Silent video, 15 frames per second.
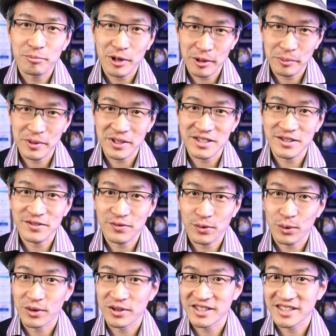purpose
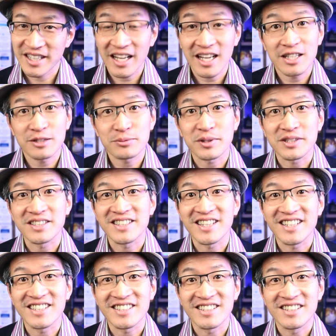for today's
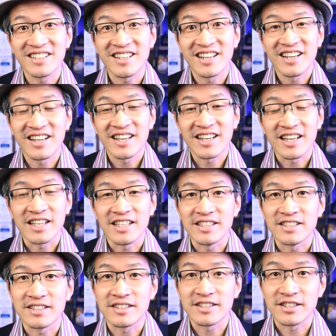presentation
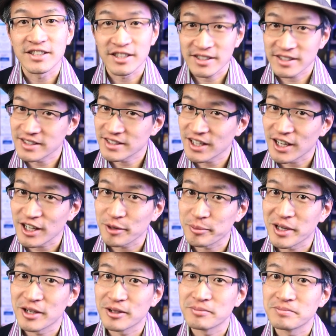is just talk
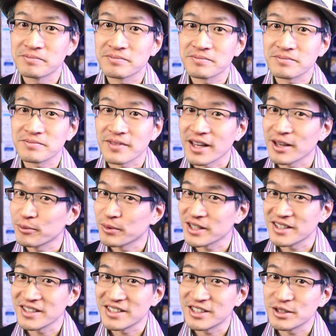about, hey, what
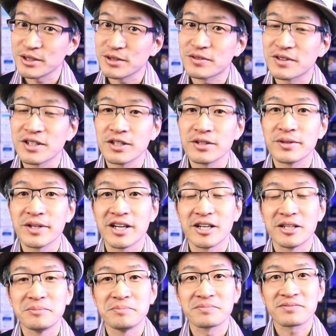did you do for the new
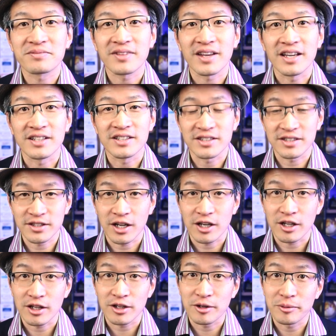year? And just
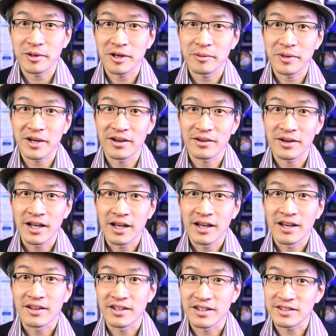talk a little bit about
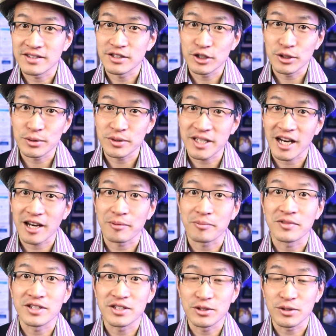this new setup,
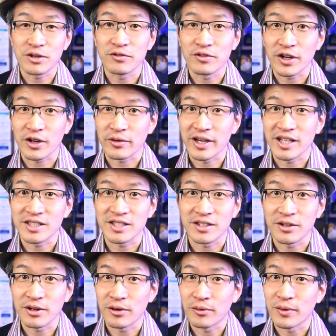this new
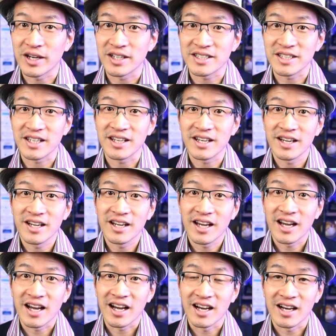configuration. What is it?
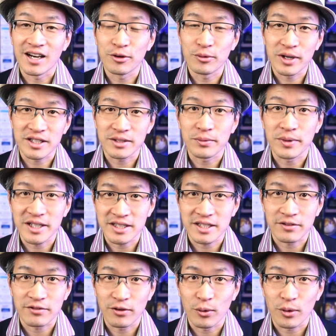Uh, what, what is
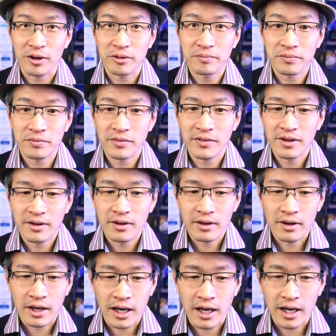it for?
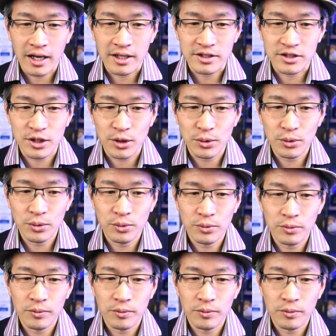Uh, so